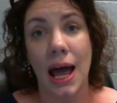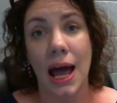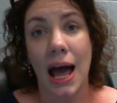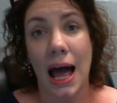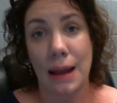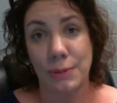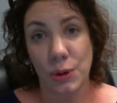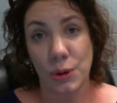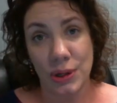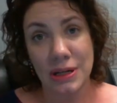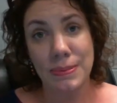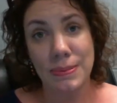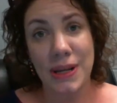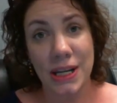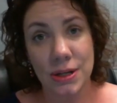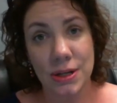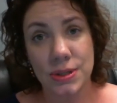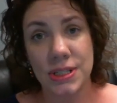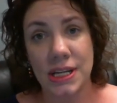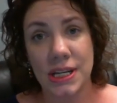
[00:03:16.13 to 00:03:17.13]
I'm going to be
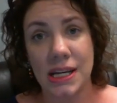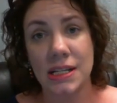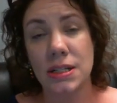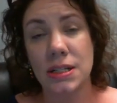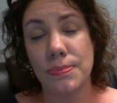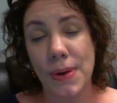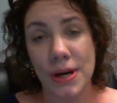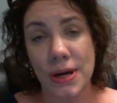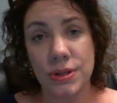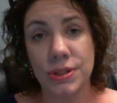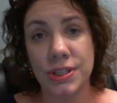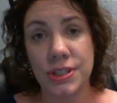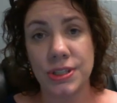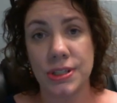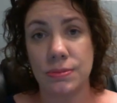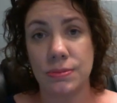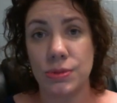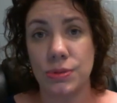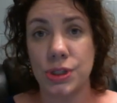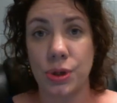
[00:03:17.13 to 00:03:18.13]
using it to post
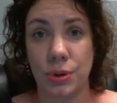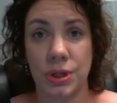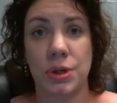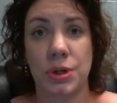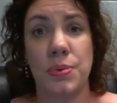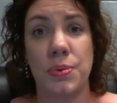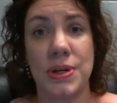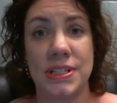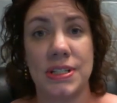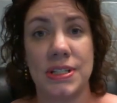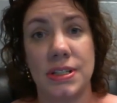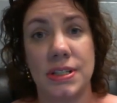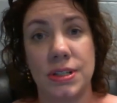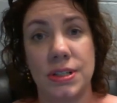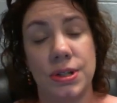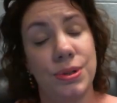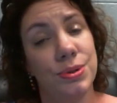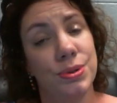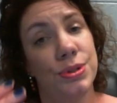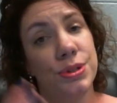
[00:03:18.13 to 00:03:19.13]
some short quizzes
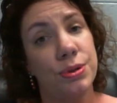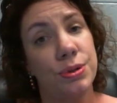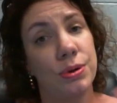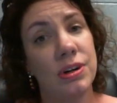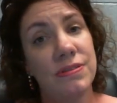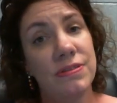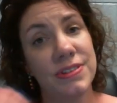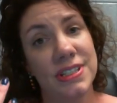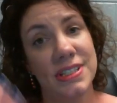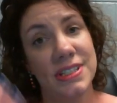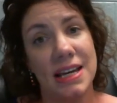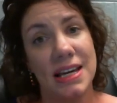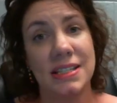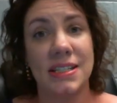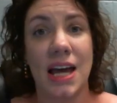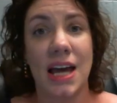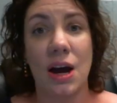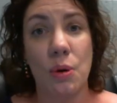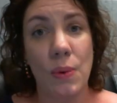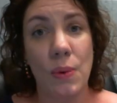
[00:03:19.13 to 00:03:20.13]
to sort of assess
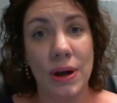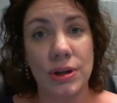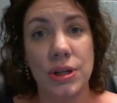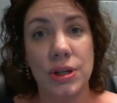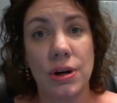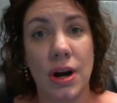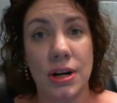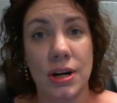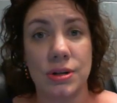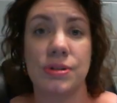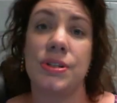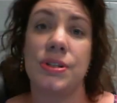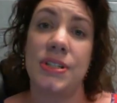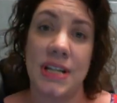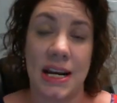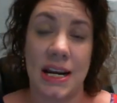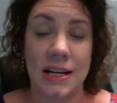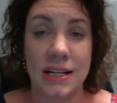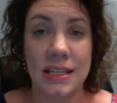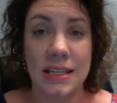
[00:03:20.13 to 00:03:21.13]
how well you're
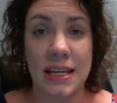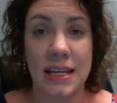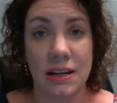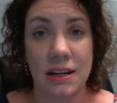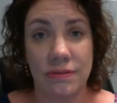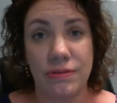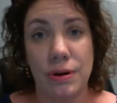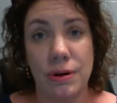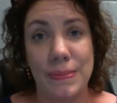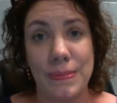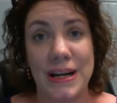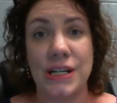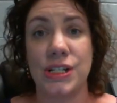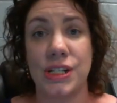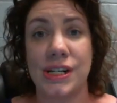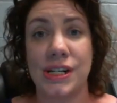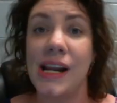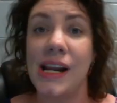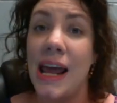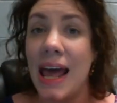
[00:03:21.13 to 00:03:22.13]
understanding the
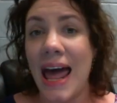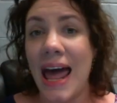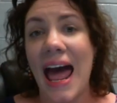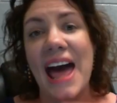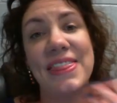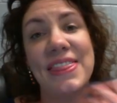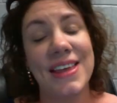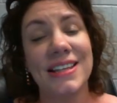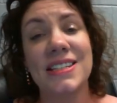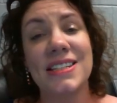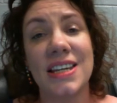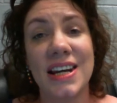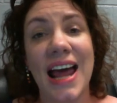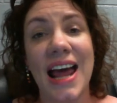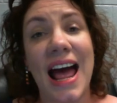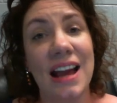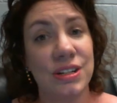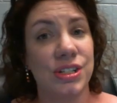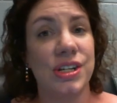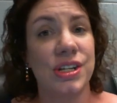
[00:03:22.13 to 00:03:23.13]
information, and that's going to
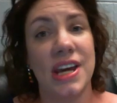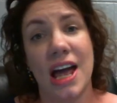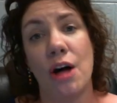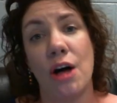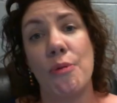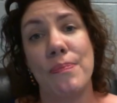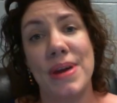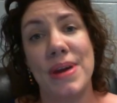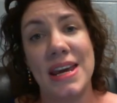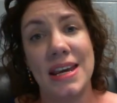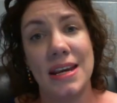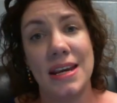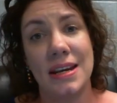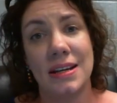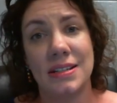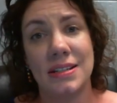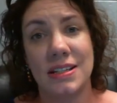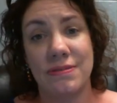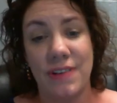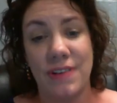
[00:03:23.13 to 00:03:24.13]
actually help me
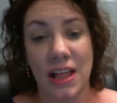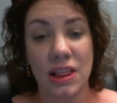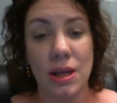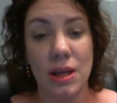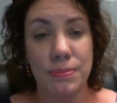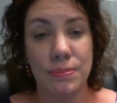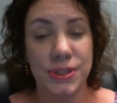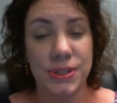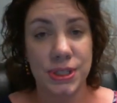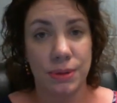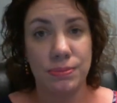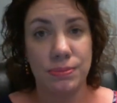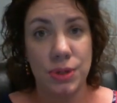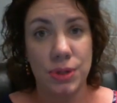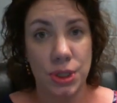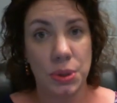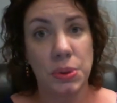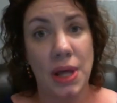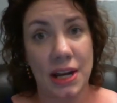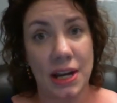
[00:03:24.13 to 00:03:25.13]
develop some
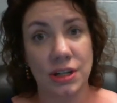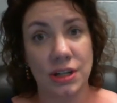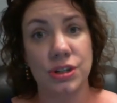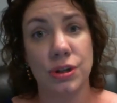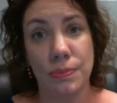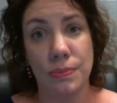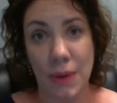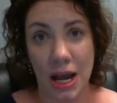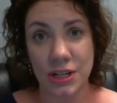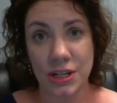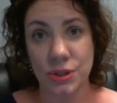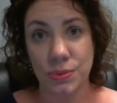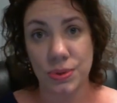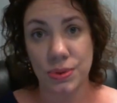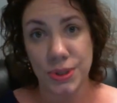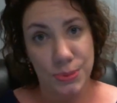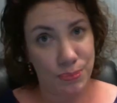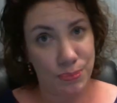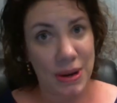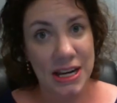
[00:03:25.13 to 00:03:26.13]
new lecture
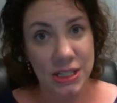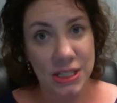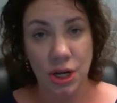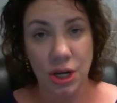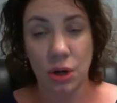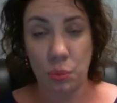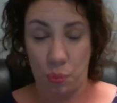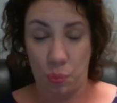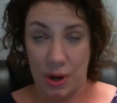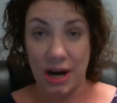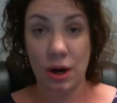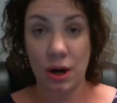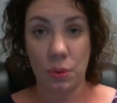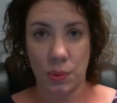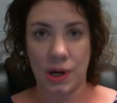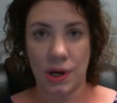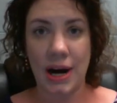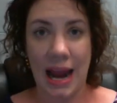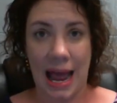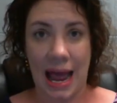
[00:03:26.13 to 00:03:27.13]
modules based on where
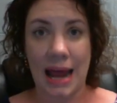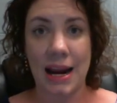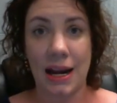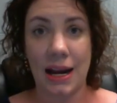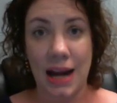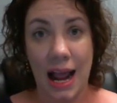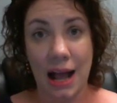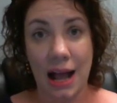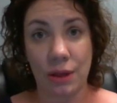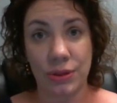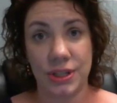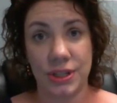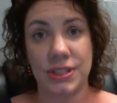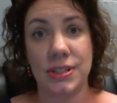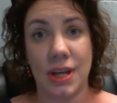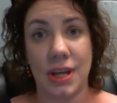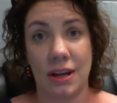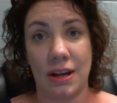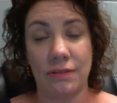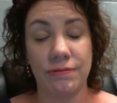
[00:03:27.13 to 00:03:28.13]
we're at and how this
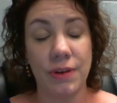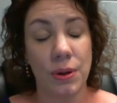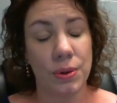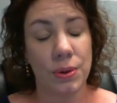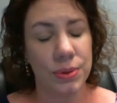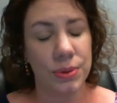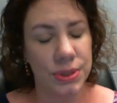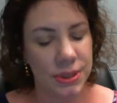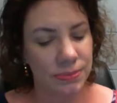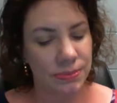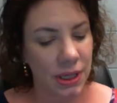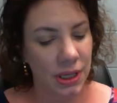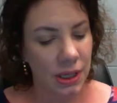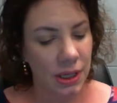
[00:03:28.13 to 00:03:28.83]
unfolds.